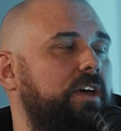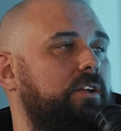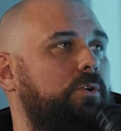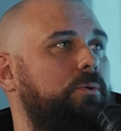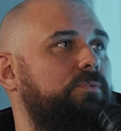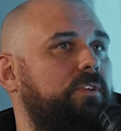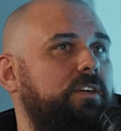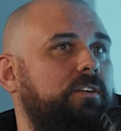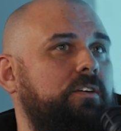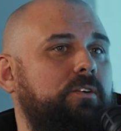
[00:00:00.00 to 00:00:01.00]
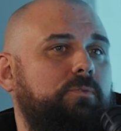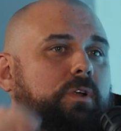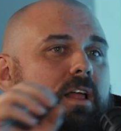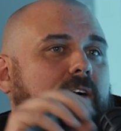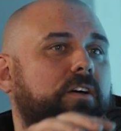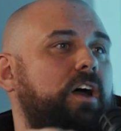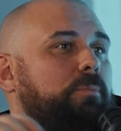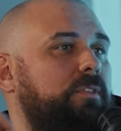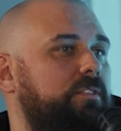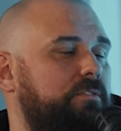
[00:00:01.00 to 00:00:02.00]
And hopefully we'll have a
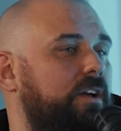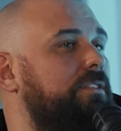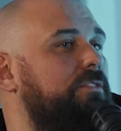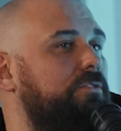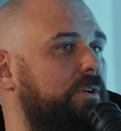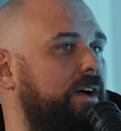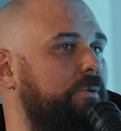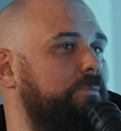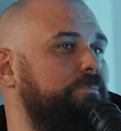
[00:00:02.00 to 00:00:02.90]
common thread throughout.